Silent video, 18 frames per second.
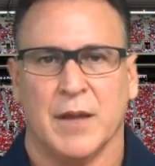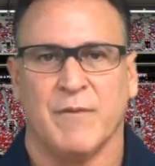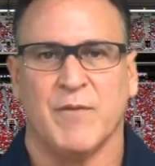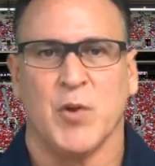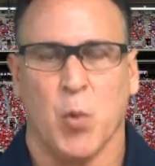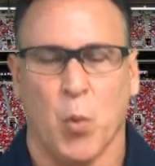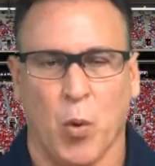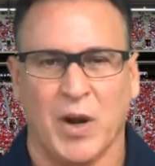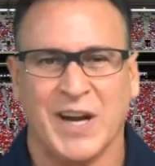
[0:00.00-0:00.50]
if
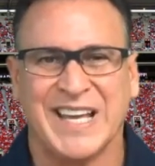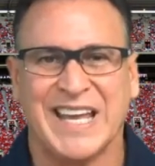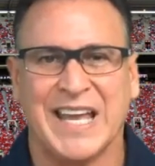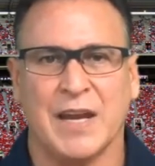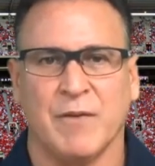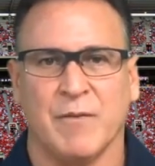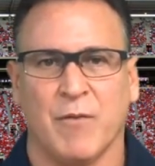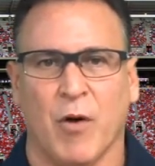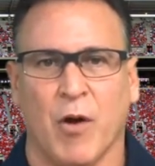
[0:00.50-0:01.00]
you want to
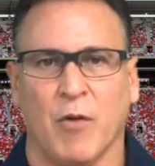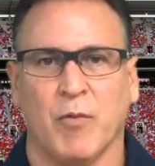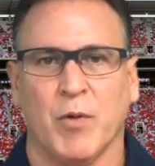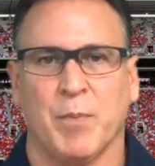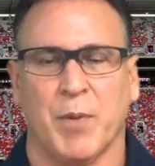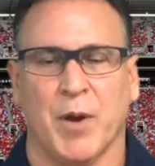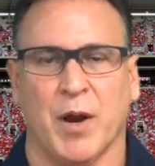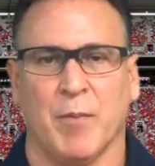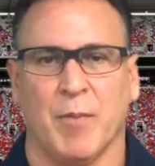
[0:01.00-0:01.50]
get involved
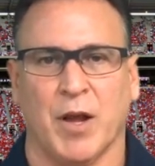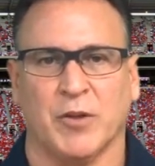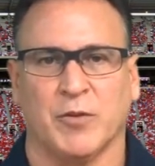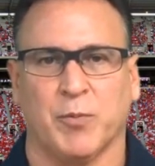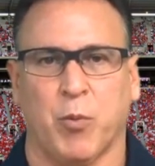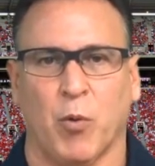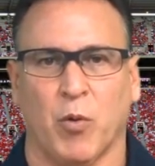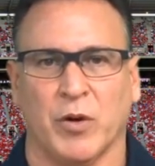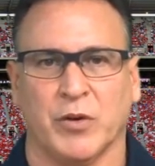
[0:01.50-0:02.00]
with Paramount
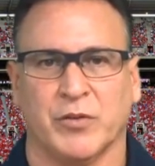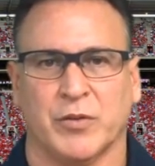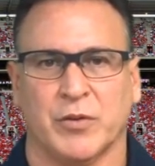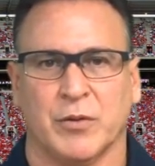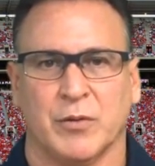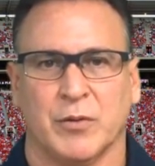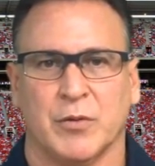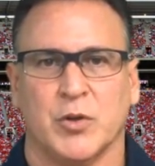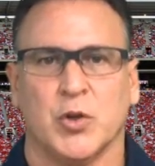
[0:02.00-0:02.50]
Sports,
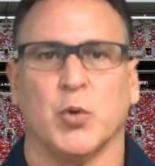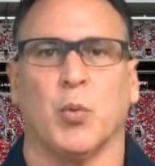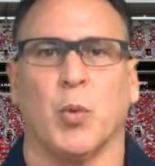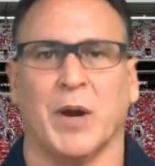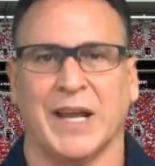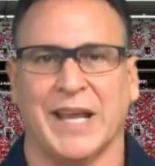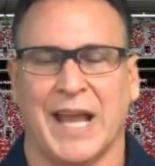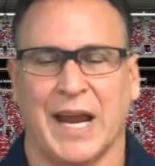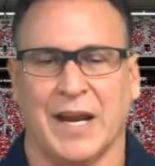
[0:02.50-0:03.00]
you're
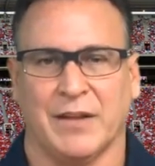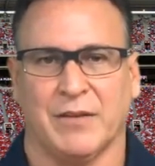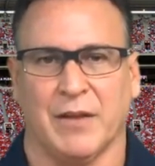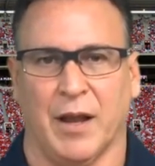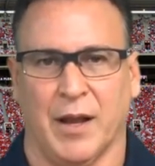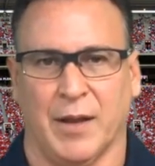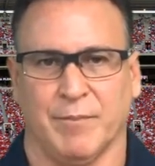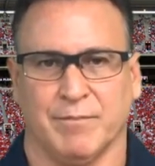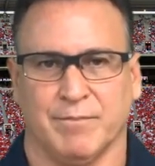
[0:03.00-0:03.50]
running out of
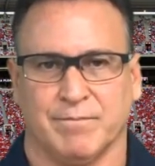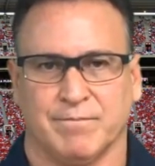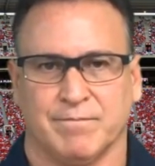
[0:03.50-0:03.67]
time.